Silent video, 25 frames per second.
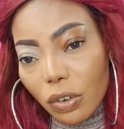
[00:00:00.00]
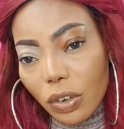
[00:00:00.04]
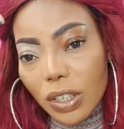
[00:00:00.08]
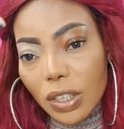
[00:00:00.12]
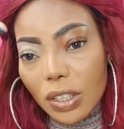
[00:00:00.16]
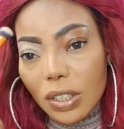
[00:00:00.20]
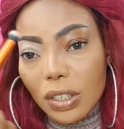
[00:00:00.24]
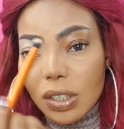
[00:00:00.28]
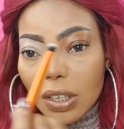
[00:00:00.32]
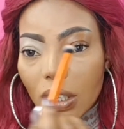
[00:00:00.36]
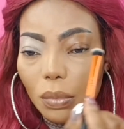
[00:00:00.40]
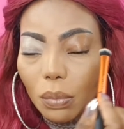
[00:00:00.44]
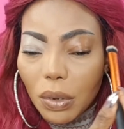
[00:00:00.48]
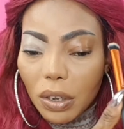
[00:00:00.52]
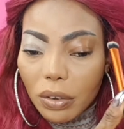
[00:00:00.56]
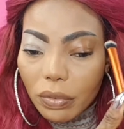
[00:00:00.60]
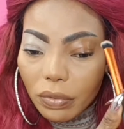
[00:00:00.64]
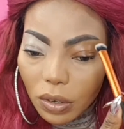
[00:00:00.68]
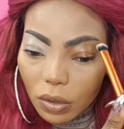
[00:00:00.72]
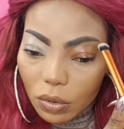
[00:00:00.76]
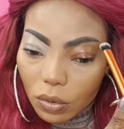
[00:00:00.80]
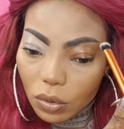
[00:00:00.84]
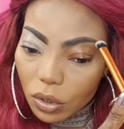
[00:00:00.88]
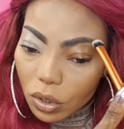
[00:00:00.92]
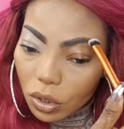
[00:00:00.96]
because I've already
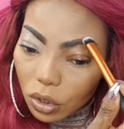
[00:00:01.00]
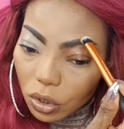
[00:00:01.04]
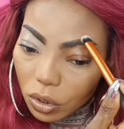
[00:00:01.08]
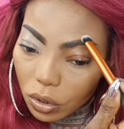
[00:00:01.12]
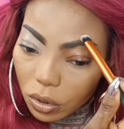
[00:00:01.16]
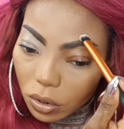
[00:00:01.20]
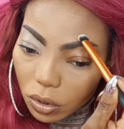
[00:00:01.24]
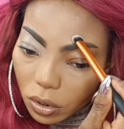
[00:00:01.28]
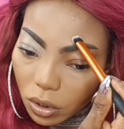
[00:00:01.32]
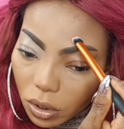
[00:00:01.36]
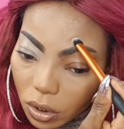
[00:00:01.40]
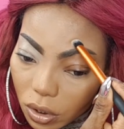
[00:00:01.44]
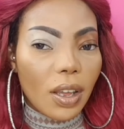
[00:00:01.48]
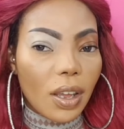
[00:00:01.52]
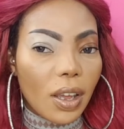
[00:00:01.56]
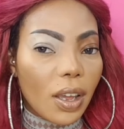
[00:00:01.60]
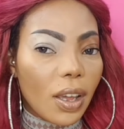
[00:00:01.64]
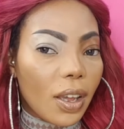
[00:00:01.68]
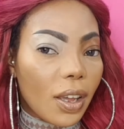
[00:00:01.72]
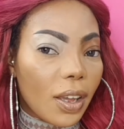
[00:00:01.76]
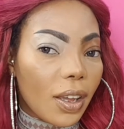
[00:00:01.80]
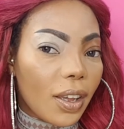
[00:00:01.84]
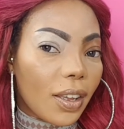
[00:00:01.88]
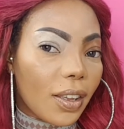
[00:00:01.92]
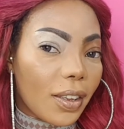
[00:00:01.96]
set my
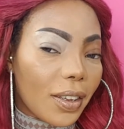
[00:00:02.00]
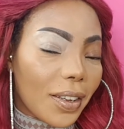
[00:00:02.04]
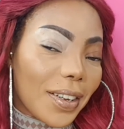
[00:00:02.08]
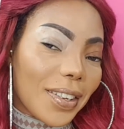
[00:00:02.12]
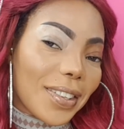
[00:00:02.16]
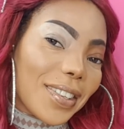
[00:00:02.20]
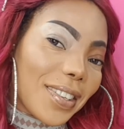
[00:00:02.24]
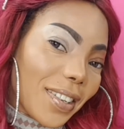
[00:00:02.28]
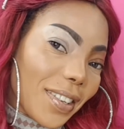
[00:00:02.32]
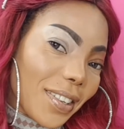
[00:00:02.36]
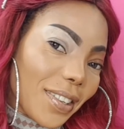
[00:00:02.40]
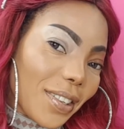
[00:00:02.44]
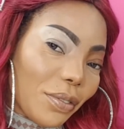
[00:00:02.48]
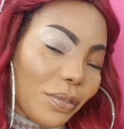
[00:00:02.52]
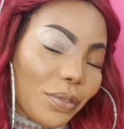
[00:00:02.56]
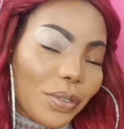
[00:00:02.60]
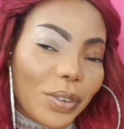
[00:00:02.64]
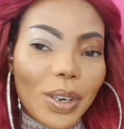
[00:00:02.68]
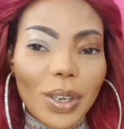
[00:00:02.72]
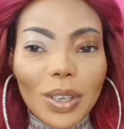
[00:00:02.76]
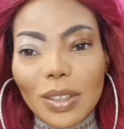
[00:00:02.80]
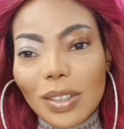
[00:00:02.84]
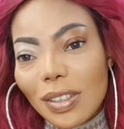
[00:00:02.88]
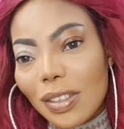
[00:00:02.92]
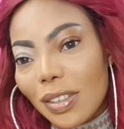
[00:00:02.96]
foundation. You can
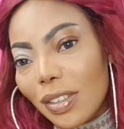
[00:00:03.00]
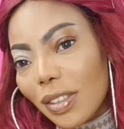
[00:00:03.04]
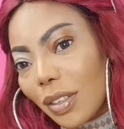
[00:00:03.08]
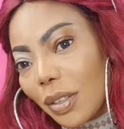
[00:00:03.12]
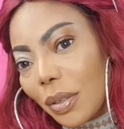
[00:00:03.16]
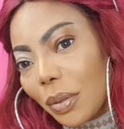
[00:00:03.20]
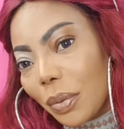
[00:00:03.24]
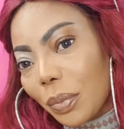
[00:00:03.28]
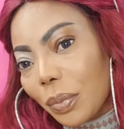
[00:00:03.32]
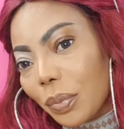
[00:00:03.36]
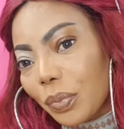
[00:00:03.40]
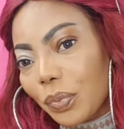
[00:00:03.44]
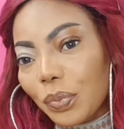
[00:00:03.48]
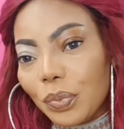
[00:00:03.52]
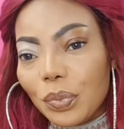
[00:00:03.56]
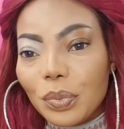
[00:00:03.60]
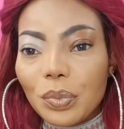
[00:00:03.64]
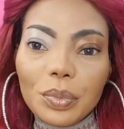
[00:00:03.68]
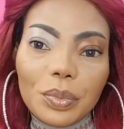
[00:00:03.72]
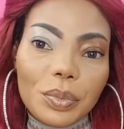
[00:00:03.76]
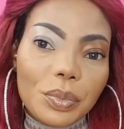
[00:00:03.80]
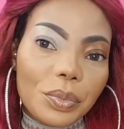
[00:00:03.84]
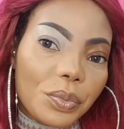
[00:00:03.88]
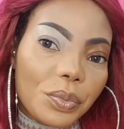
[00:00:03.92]
see the difference.